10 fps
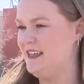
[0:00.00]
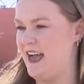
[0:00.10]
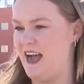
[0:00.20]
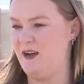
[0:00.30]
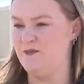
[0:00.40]

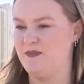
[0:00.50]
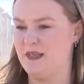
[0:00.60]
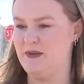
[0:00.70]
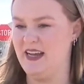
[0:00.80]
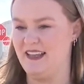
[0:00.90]
Um,
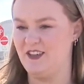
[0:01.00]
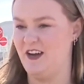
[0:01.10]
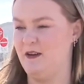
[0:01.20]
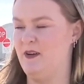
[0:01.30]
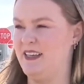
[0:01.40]
to me, I
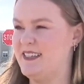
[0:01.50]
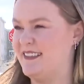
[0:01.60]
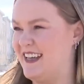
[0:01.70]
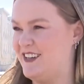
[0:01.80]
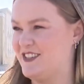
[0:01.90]
thought I won a
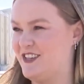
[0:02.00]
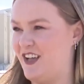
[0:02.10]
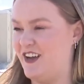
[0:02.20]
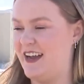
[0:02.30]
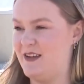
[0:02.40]
ten thousand
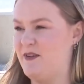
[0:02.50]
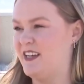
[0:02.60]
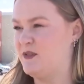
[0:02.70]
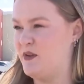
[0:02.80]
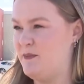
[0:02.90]
dollar
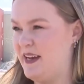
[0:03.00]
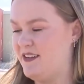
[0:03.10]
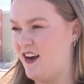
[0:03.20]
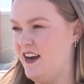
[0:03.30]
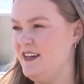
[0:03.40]
Amex prepaid
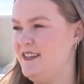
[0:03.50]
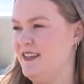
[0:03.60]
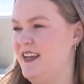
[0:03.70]
card.